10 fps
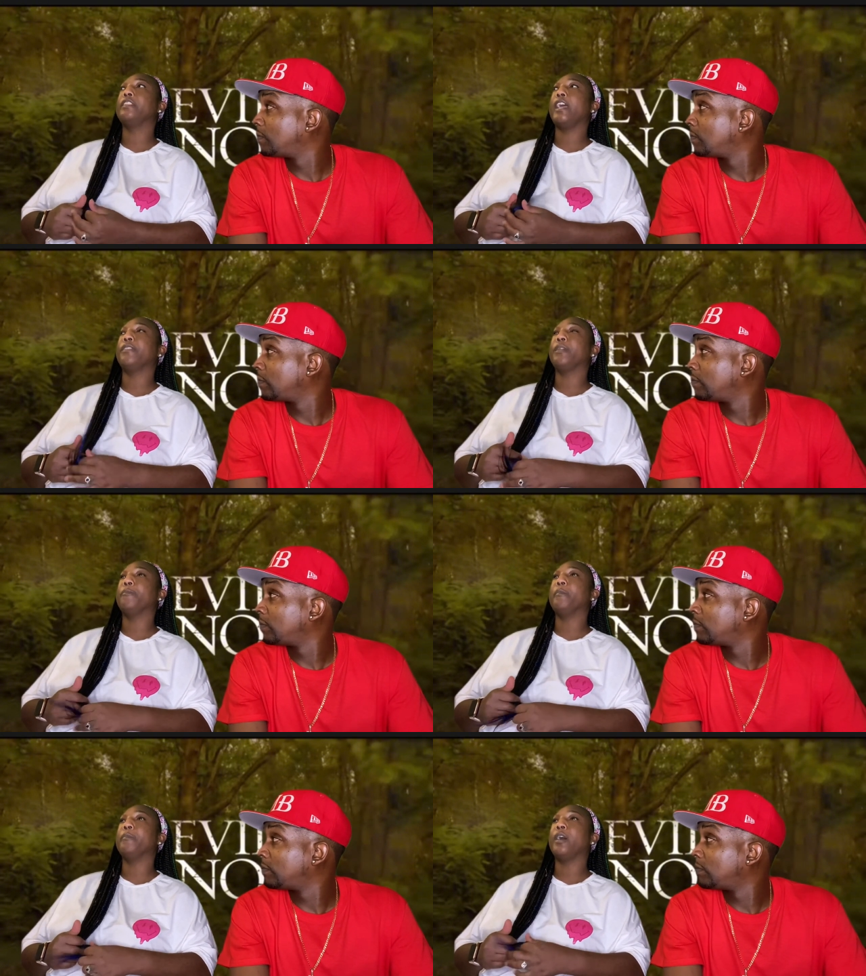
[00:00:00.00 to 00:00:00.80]
Speaker 1: that the
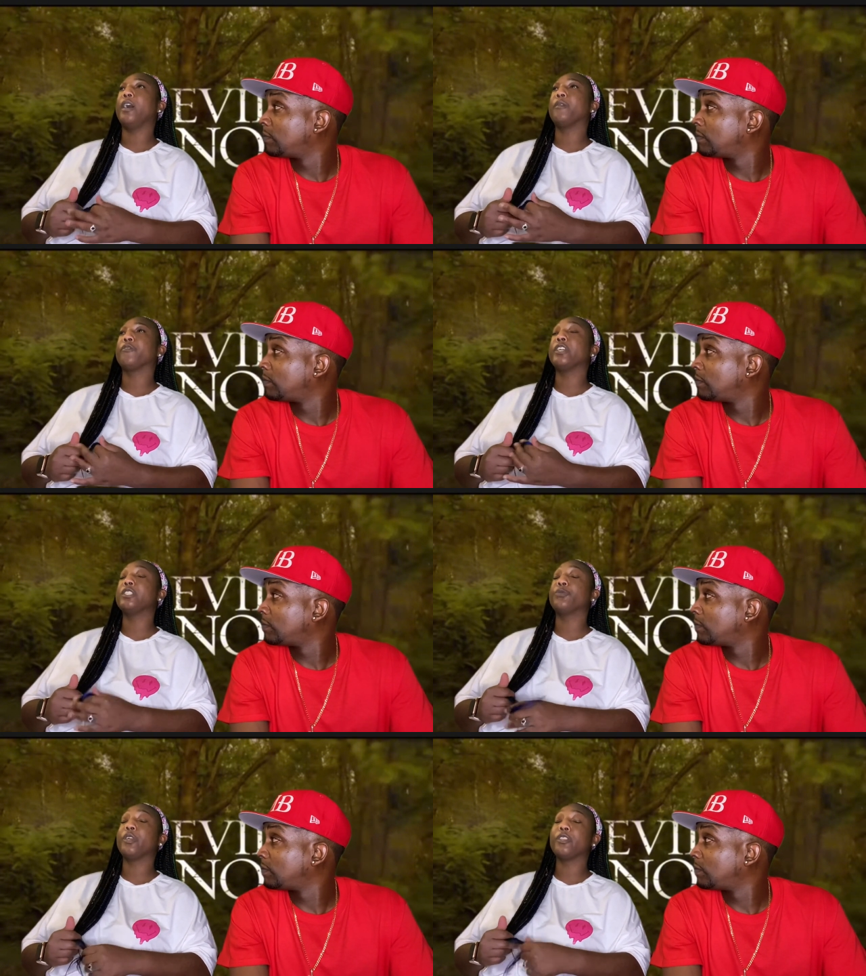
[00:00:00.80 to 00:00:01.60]
um,
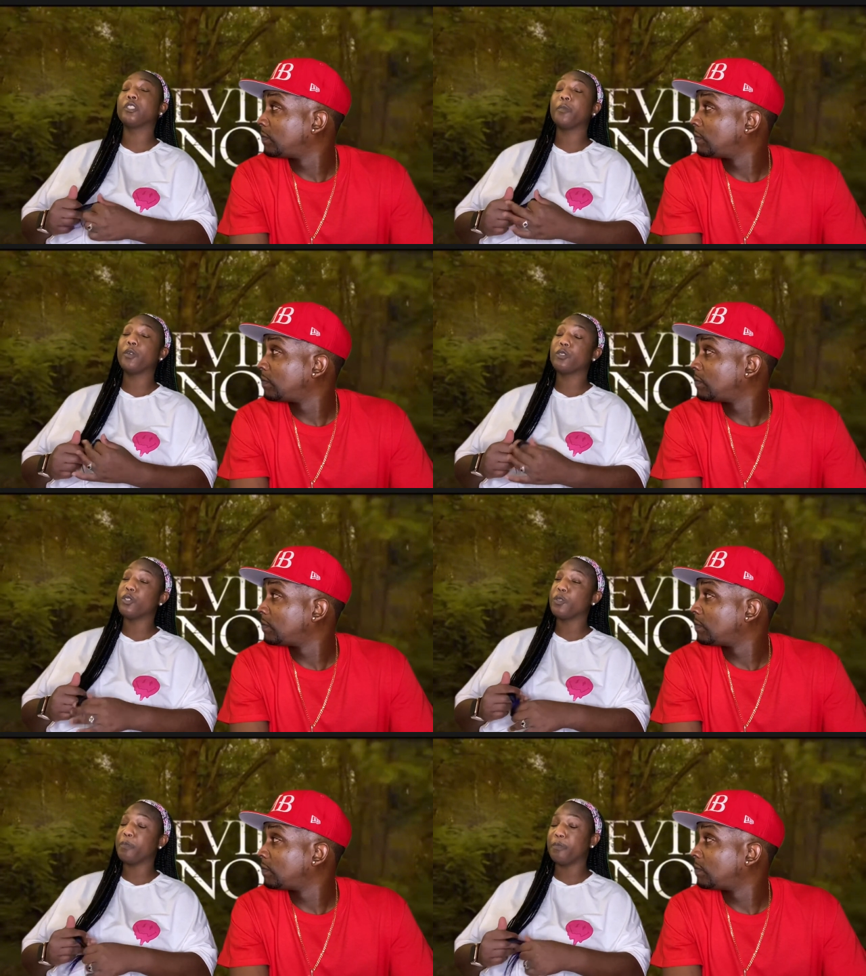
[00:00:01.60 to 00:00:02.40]
reese witherspoon
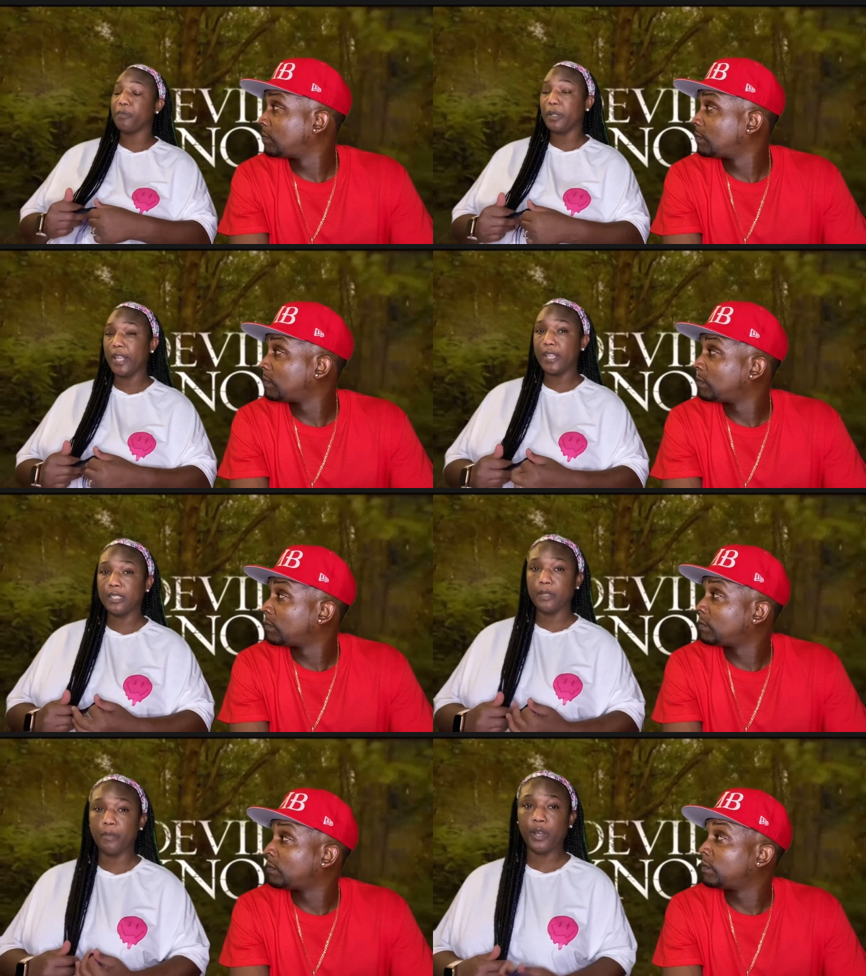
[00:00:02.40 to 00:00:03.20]
who
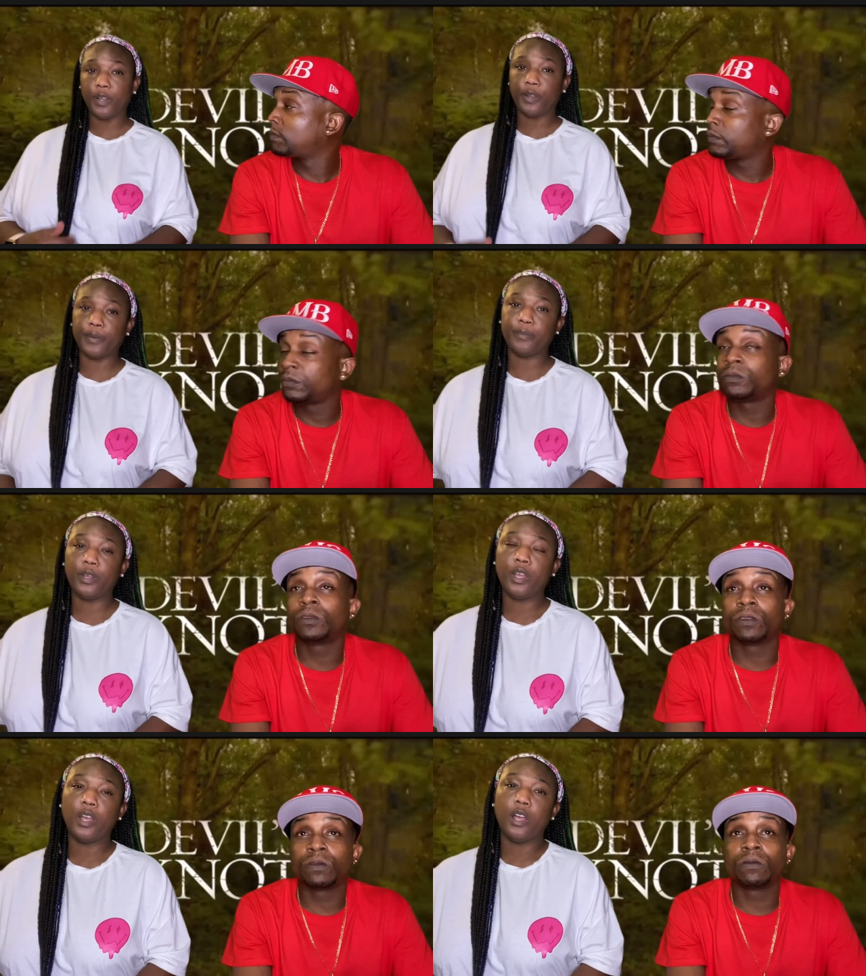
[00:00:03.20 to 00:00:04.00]
plays the mom
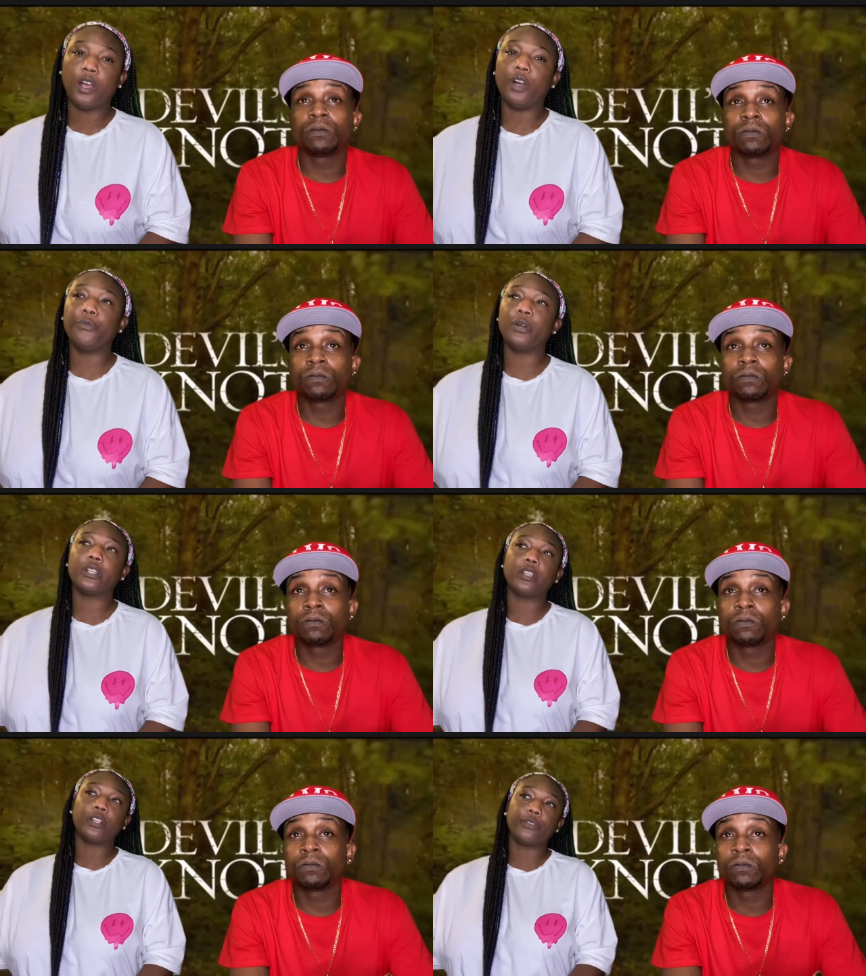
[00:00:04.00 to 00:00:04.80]
of one
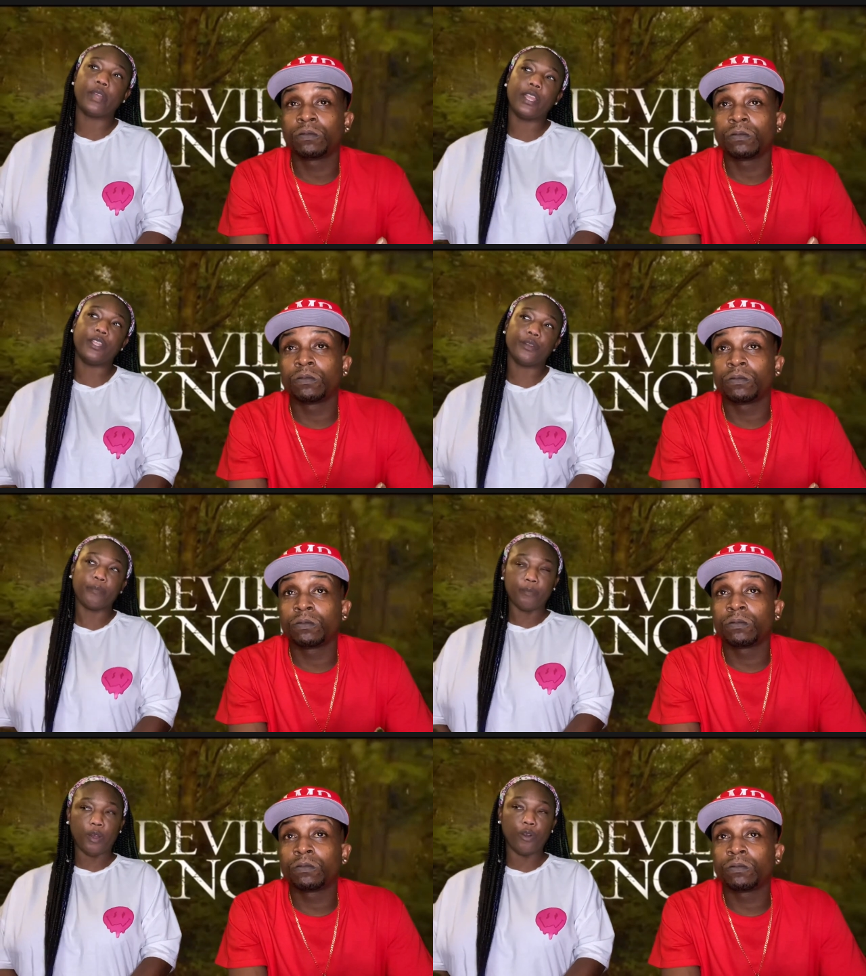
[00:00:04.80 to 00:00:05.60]
of the little
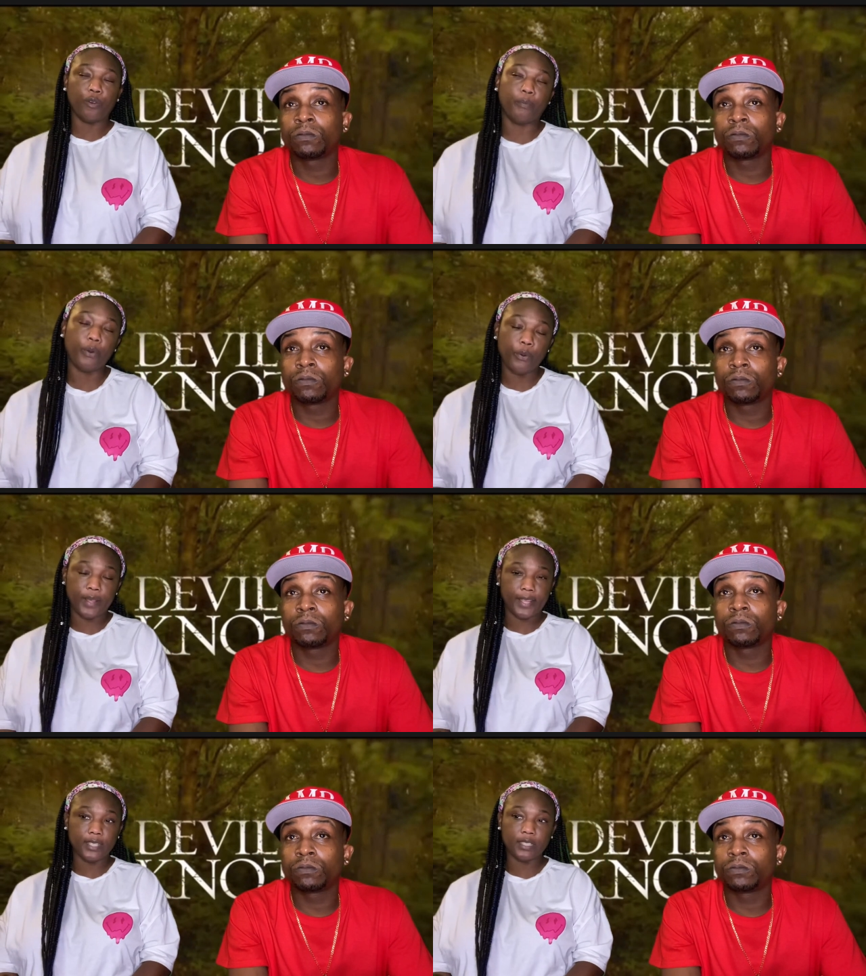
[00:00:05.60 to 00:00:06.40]
eight-year-old
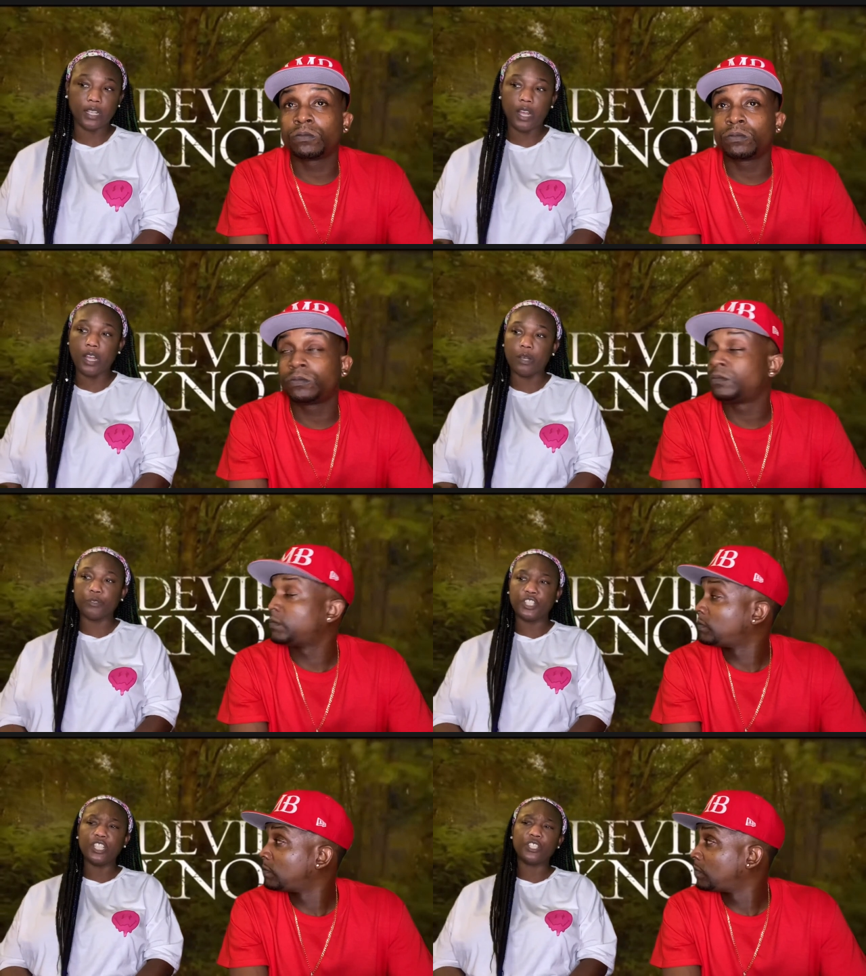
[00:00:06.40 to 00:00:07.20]
boys, um,
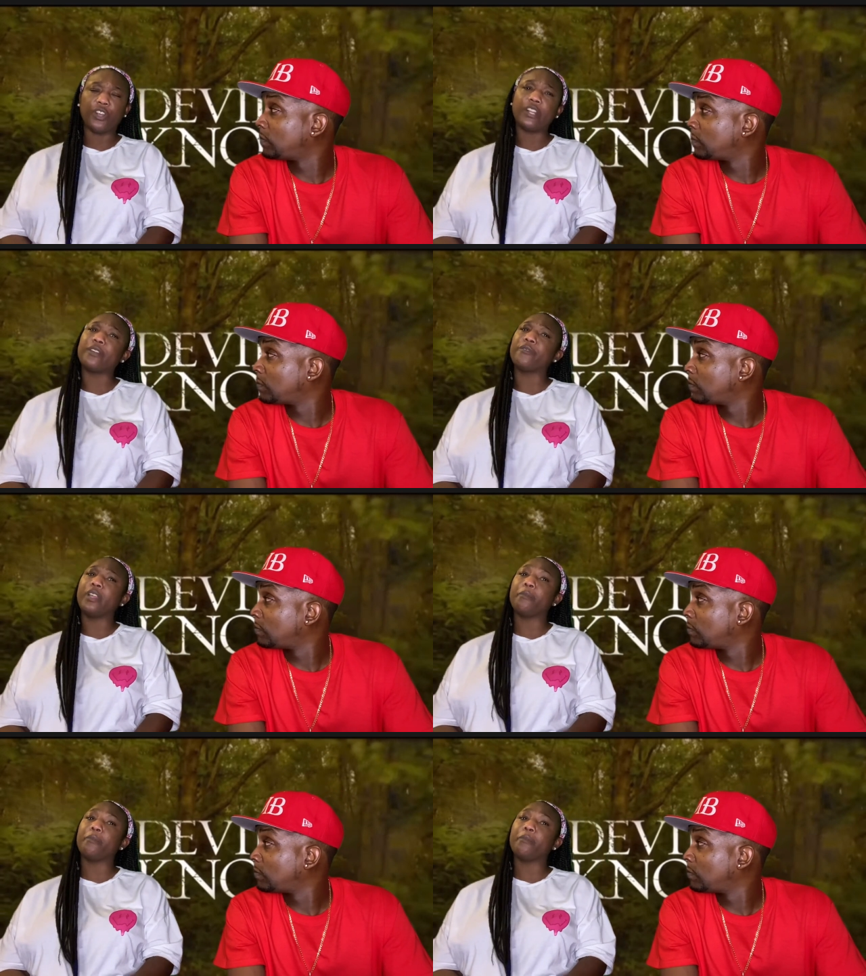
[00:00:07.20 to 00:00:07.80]
she started, in